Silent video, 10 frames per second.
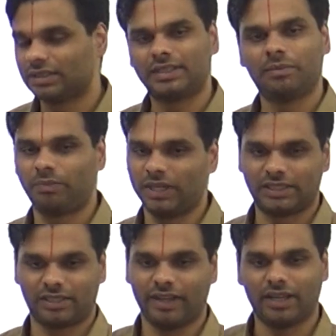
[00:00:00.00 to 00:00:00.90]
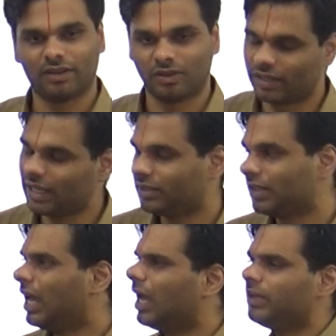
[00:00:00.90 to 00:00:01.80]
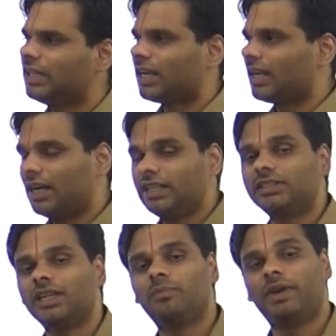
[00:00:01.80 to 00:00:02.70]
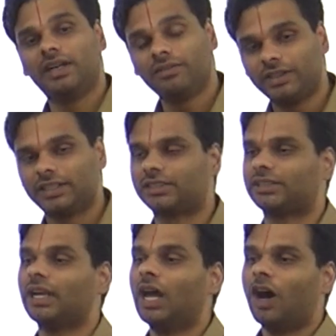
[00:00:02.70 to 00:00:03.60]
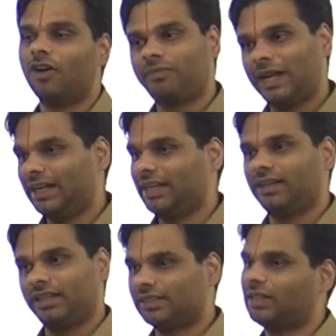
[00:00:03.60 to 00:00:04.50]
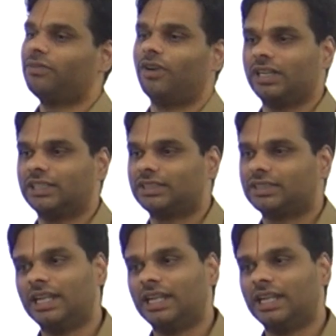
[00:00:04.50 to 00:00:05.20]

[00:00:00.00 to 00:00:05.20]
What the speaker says: Simplest way. Okay. I mean, there are additional benefits of planting trees and forests.